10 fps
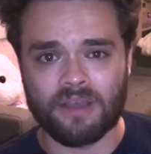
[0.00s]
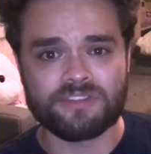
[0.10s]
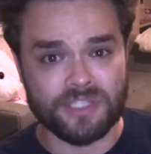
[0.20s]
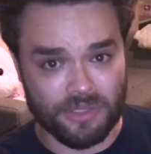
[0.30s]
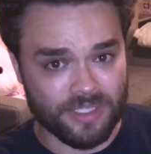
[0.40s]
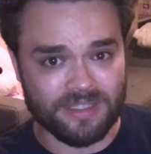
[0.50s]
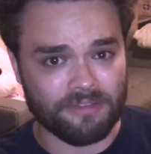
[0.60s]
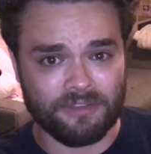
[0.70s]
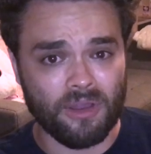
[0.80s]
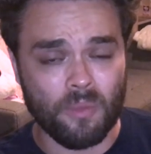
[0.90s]
I've
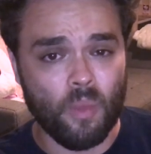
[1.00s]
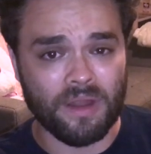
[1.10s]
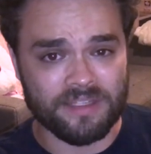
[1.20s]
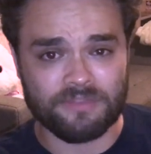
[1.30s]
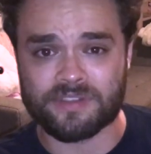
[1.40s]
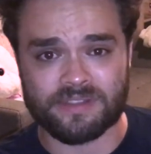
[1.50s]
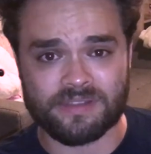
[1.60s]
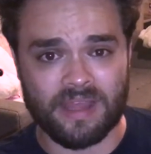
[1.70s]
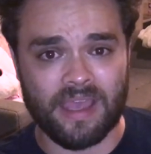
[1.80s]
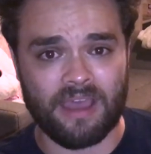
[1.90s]
seriously forgotten what
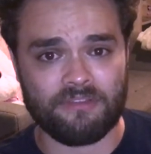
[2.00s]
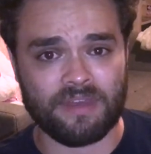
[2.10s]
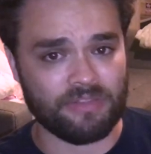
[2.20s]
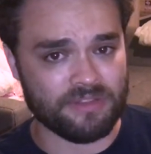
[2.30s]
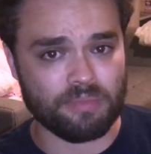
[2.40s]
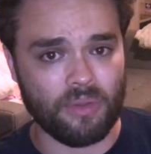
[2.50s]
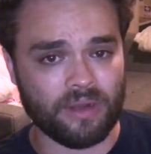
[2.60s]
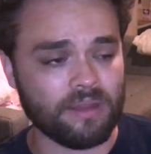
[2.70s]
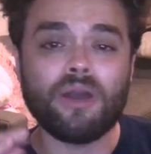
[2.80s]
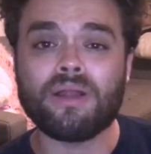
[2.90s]
differences they have at this
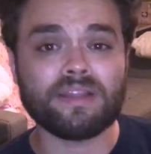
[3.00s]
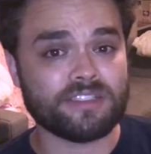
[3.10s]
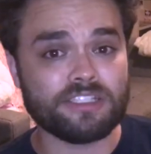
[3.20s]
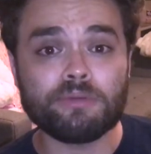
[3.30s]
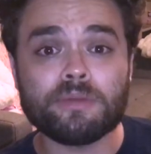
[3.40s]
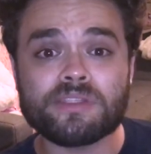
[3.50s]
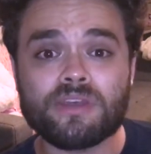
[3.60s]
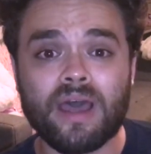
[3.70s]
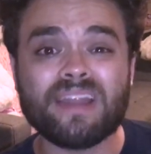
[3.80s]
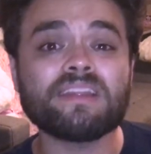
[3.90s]
point. You know what? Let's just put them
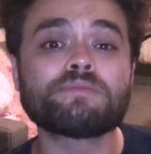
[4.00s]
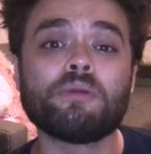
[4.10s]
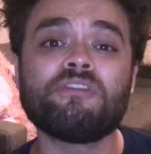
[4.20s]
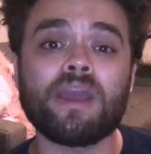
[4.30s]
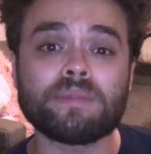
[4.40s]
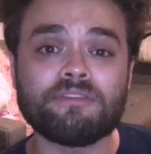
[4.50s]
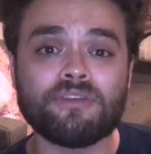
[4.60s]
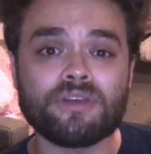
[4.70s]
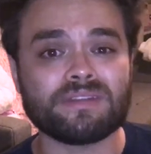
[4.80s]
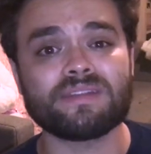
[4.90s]
aside. Let's put family
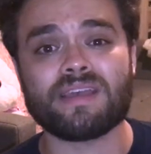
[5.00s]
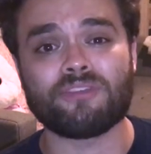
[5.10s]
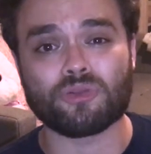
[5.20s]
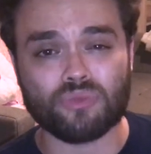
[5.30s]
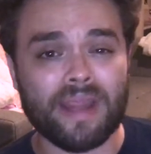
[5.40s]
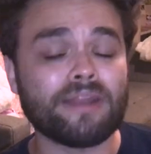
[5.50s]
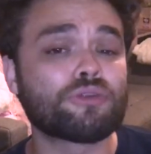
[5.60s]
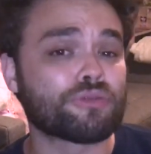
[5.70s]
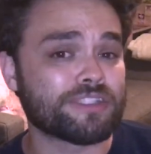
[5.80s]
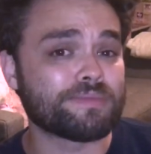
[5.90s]
first. Let's have a great
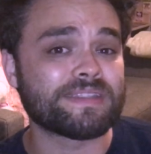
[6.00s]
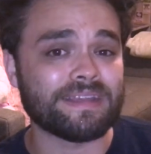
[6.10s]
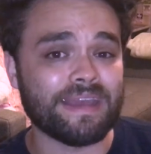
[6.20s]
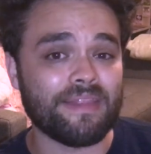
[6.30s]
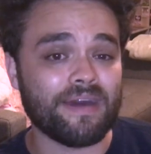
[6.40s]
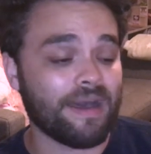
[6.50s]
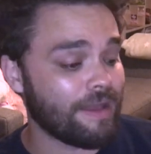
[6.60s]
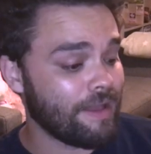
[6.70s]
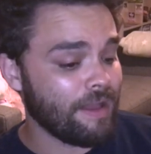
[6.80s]
Christmas together.